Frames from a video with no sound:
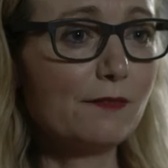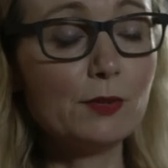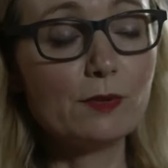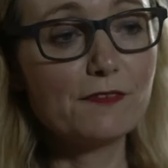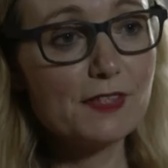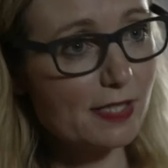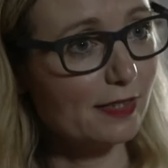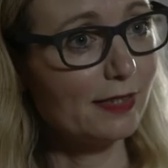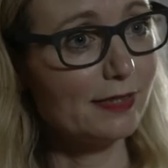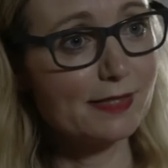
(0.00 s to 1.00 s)
if you were
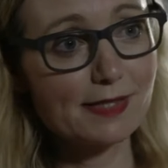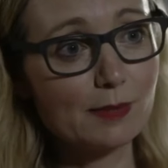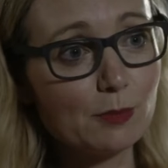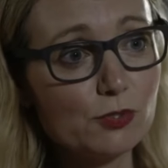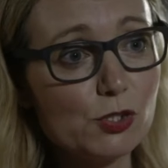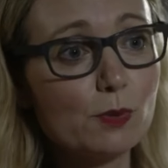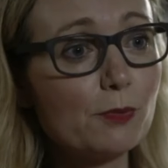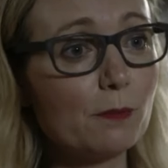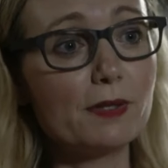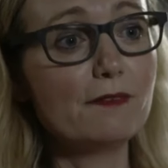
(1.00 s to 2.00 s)
physically disabled, you were
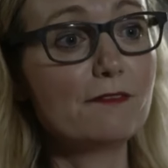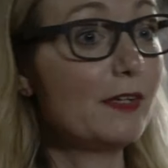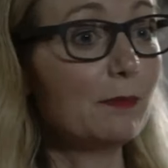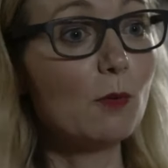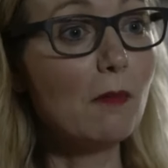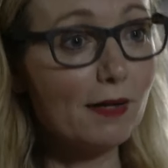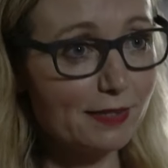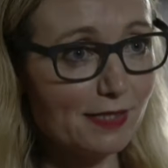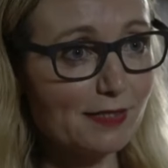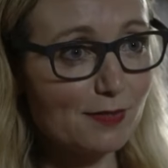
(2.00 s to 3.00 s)
probably feeble-minded